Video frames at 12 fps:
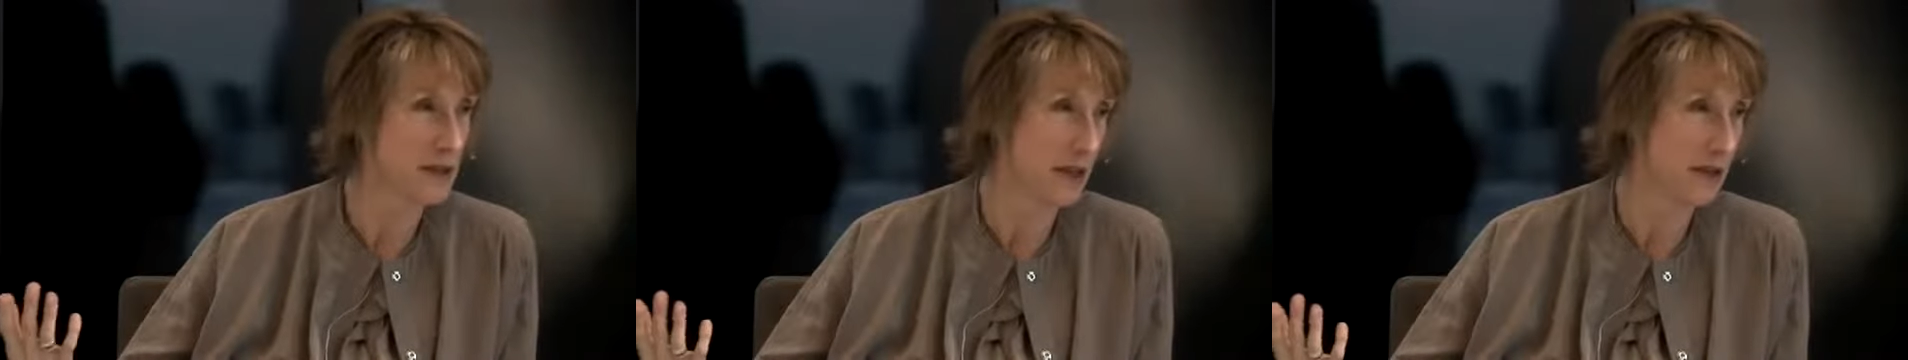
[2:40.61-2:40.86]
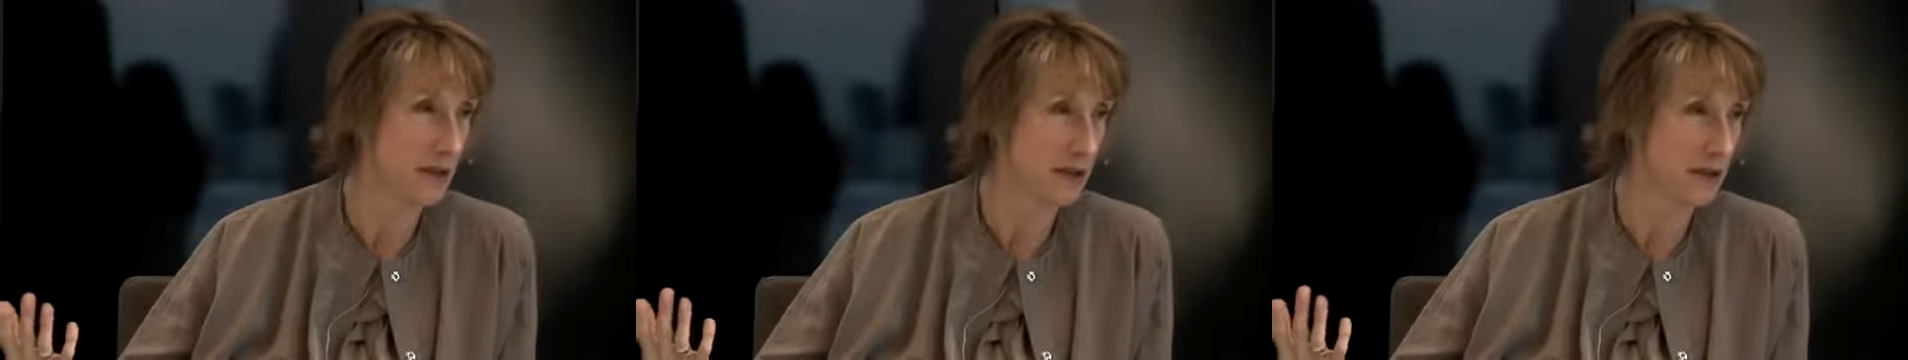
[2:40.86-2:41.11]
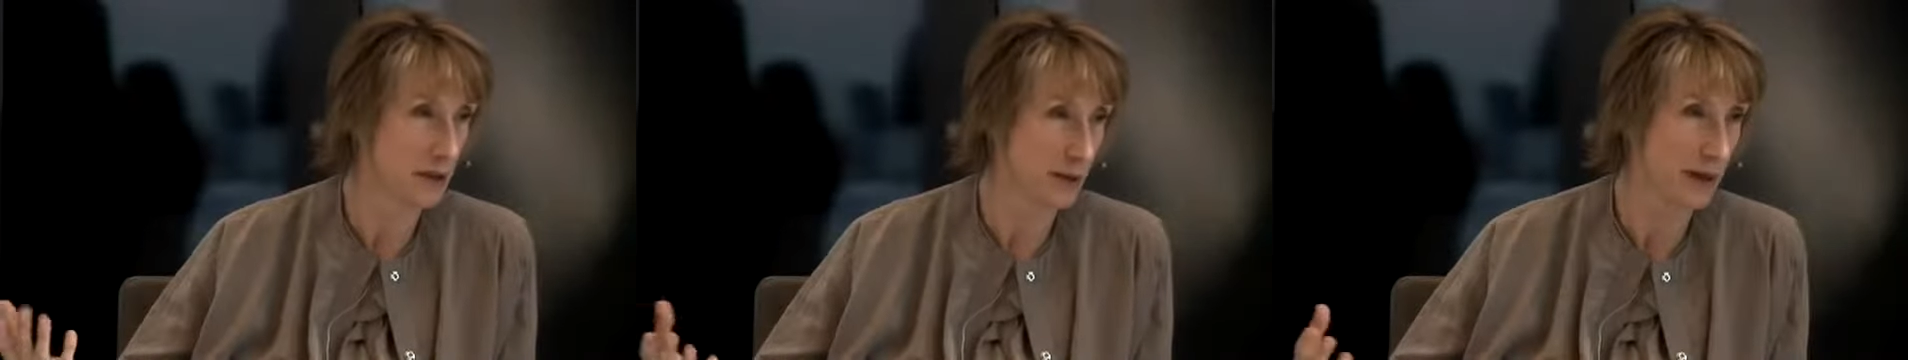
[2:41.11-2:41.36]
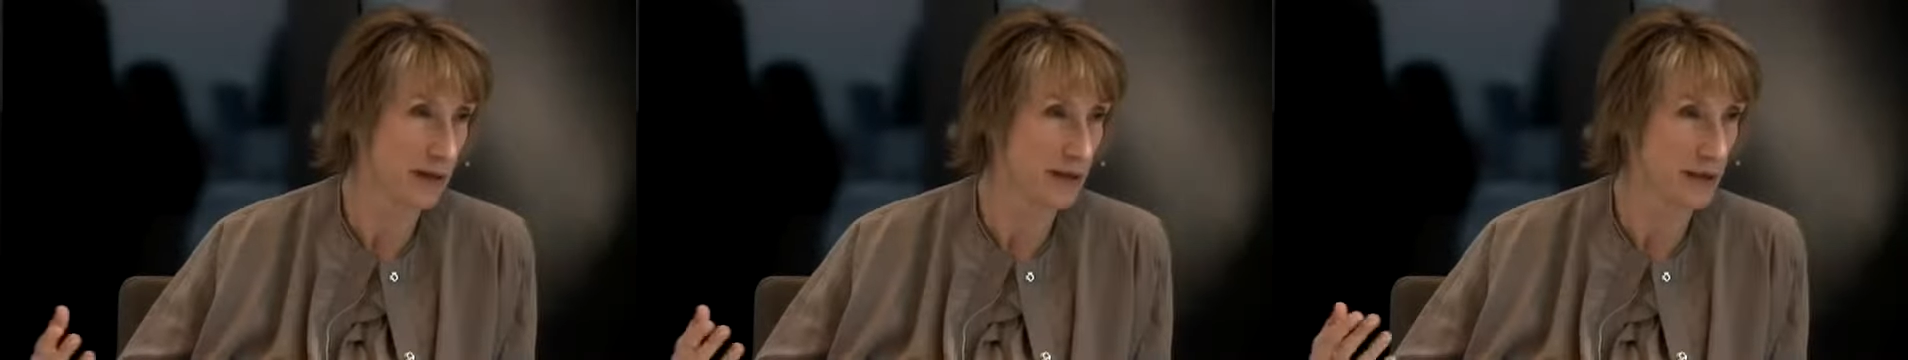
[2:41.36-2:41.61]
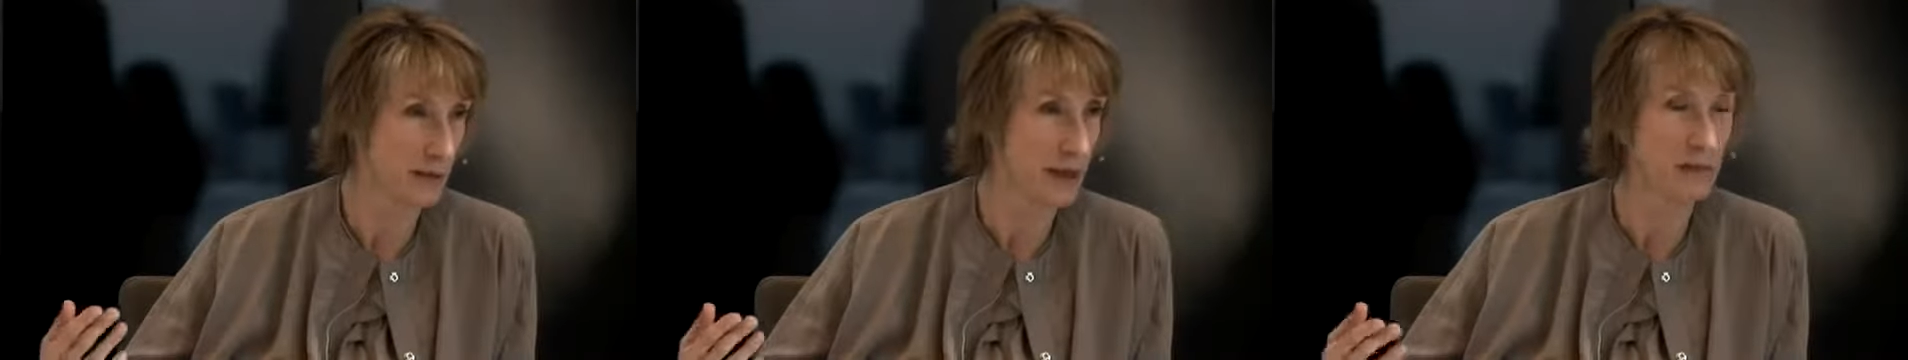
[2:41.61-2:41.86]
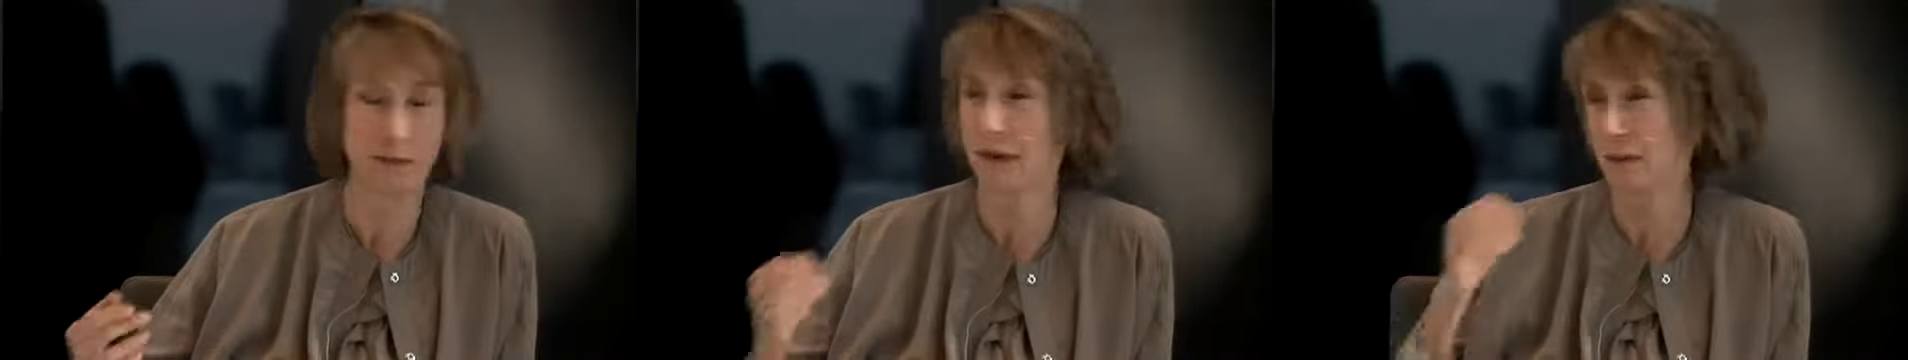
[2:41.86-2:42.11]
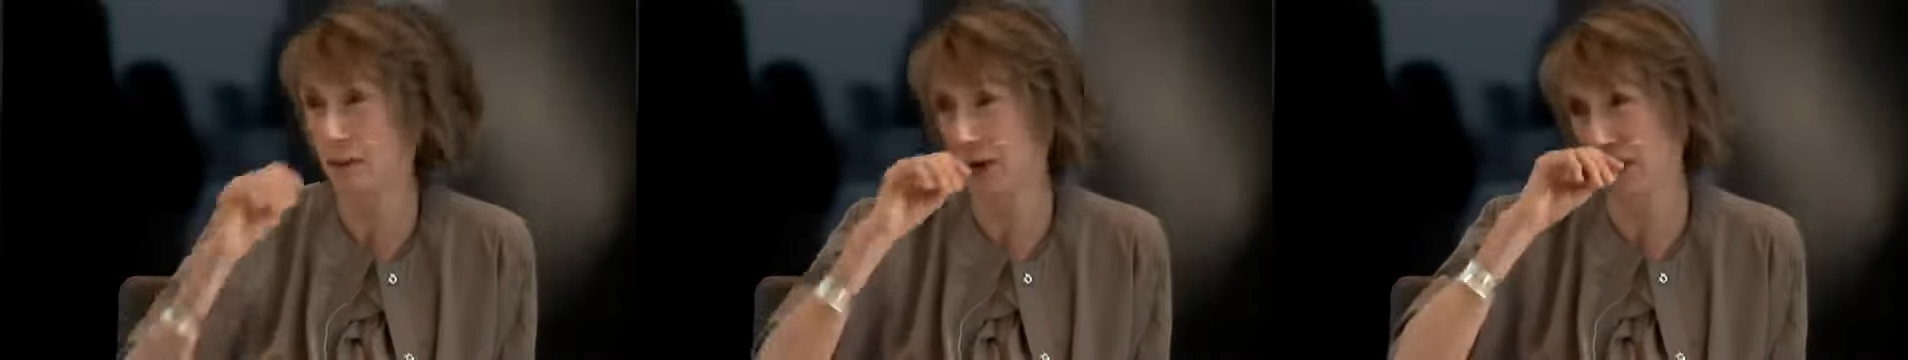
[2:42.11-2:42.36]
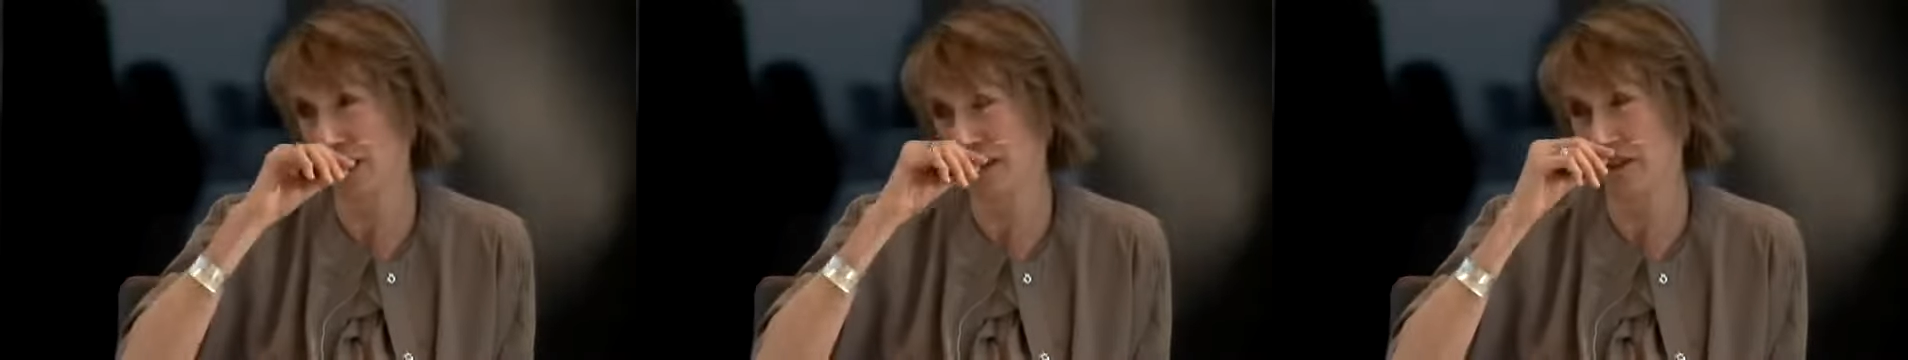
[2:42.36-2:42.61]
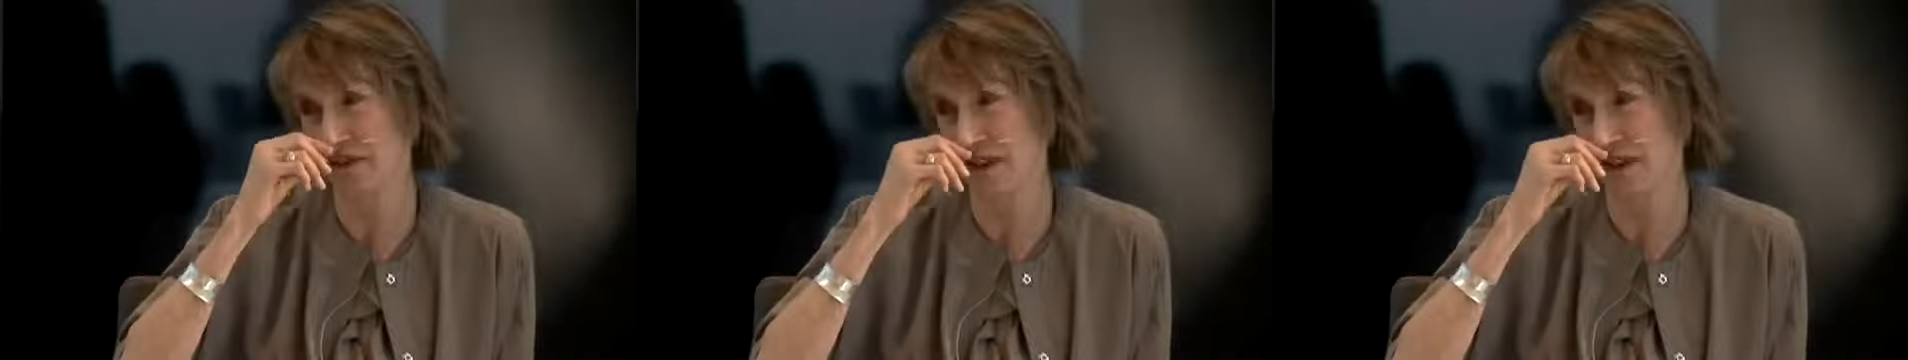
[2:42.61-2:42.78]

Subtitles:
go to waste. I'd been working in the